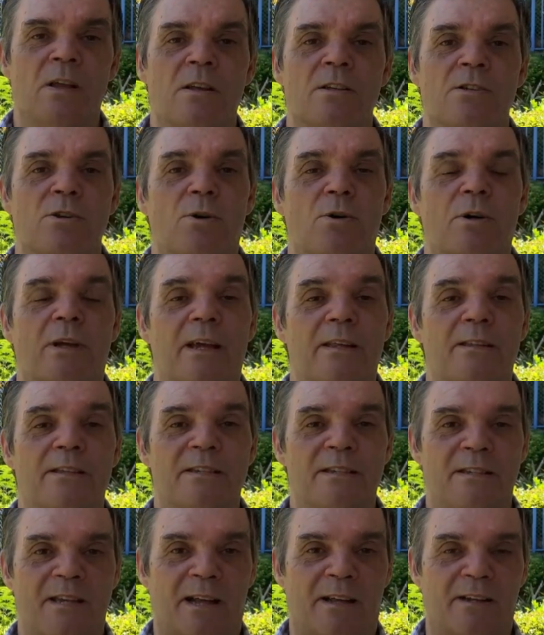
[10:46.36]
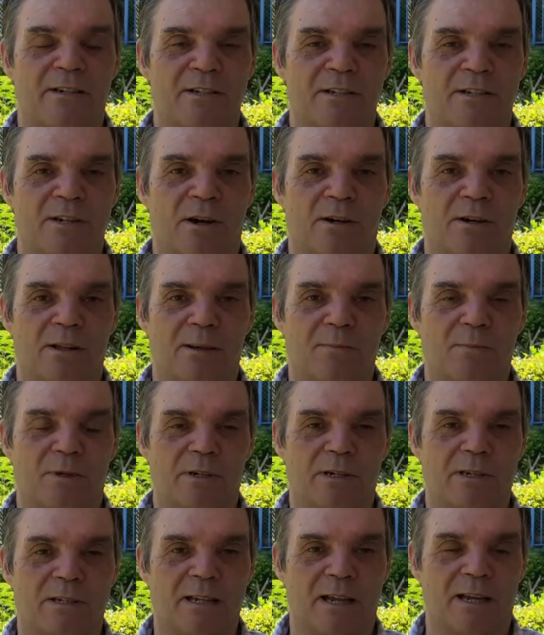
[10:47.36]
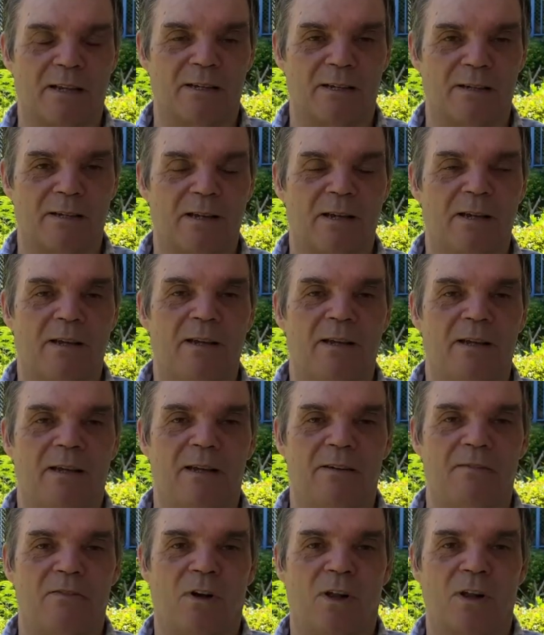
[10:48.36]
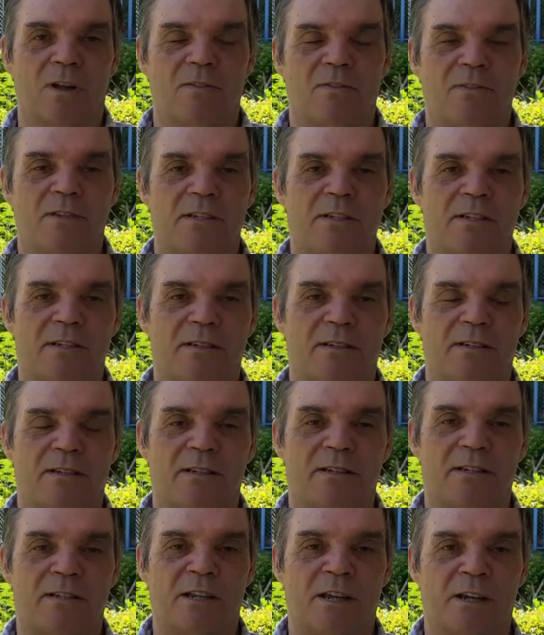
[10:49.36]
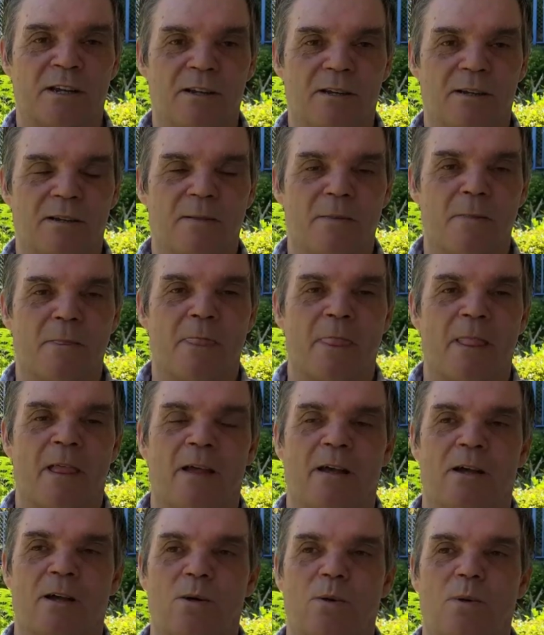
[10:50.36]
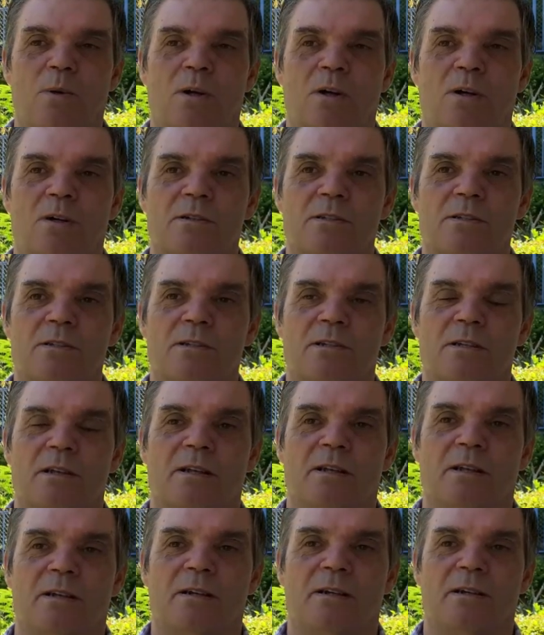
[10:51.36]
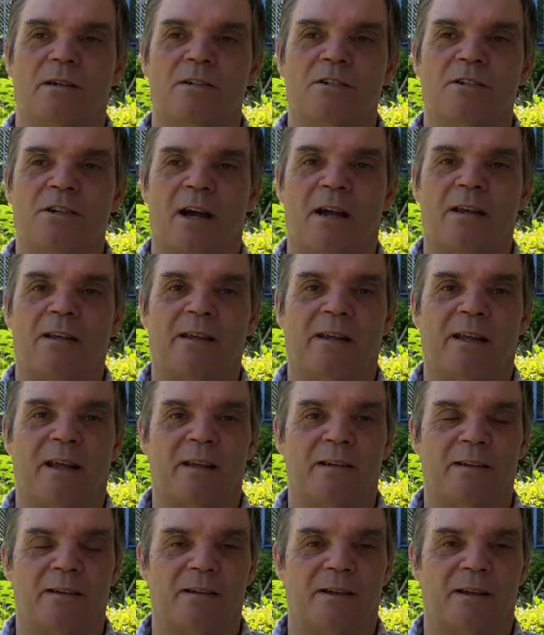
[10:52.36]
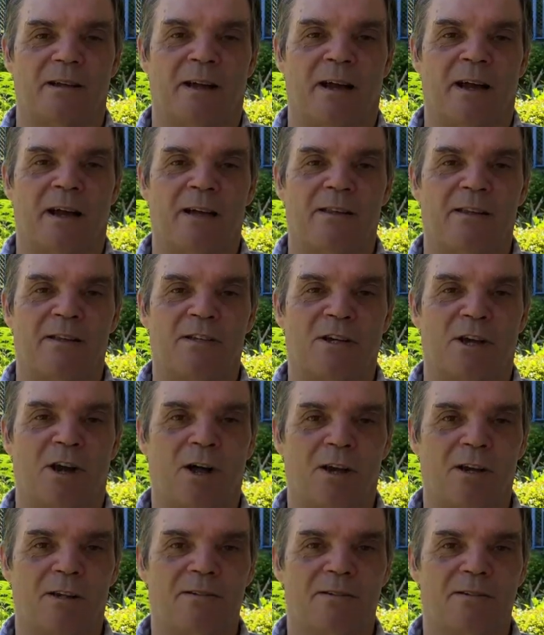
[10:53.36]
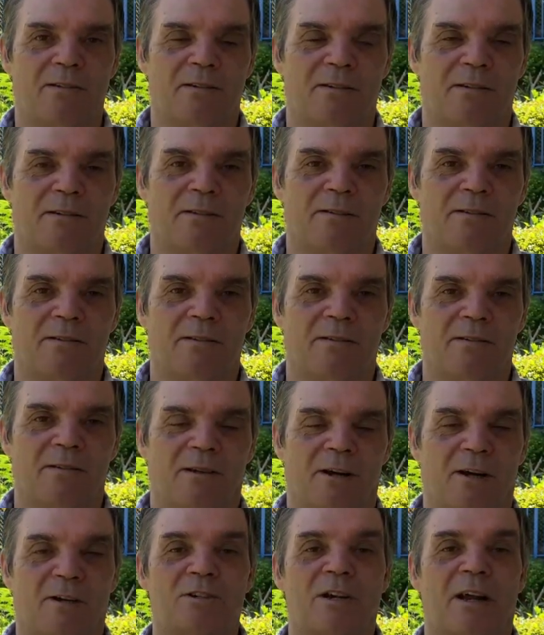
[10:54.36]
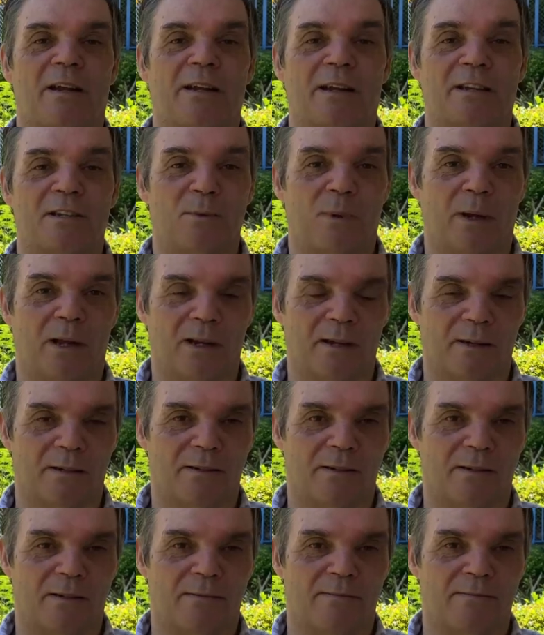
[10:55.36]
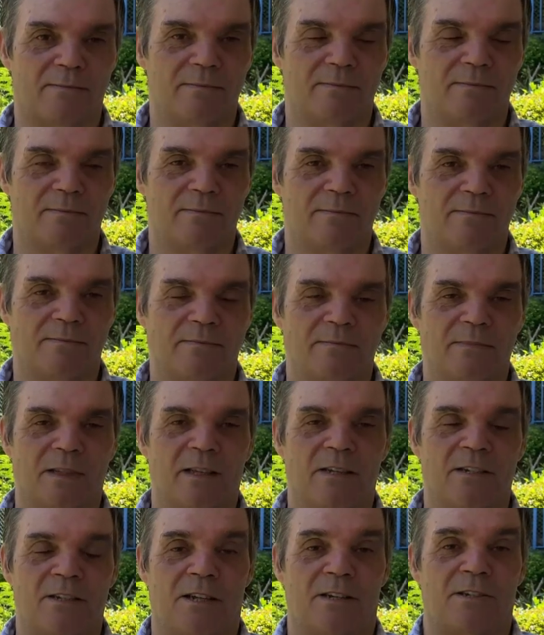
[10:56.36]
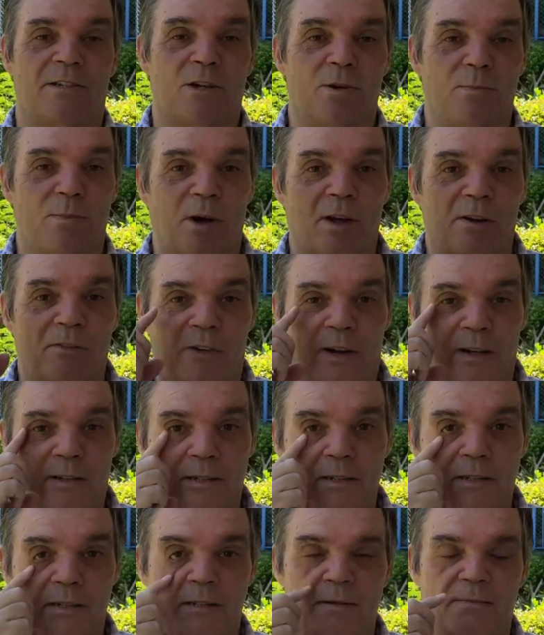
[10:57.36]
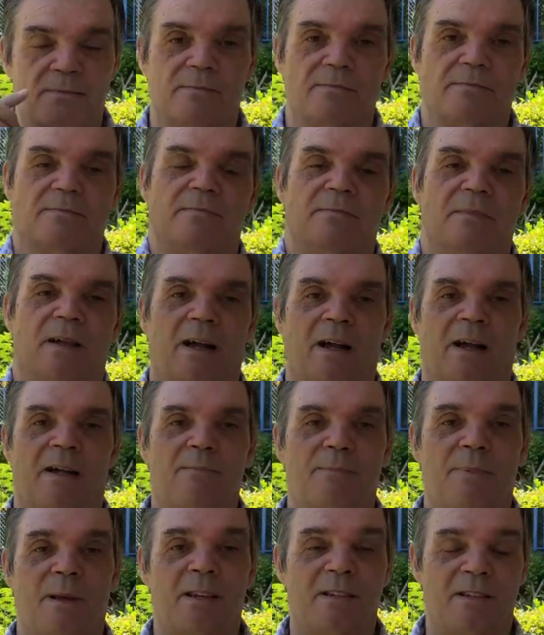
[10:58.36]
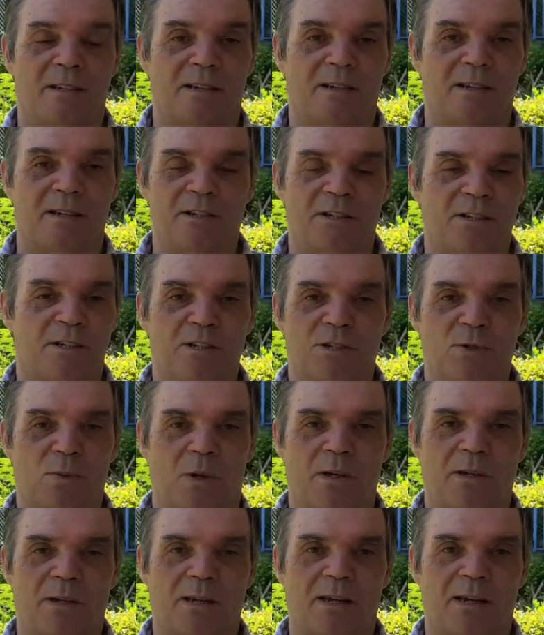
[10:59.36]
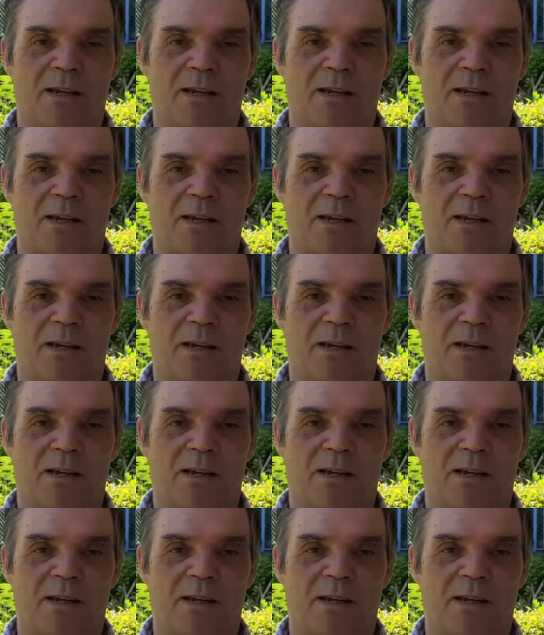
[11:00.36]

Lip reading: So, okay, the second story that I'm going to tell you involves this girl who was trying to get either to Holland or trying to get to England. She had two boyfriends, and basically she just wanted to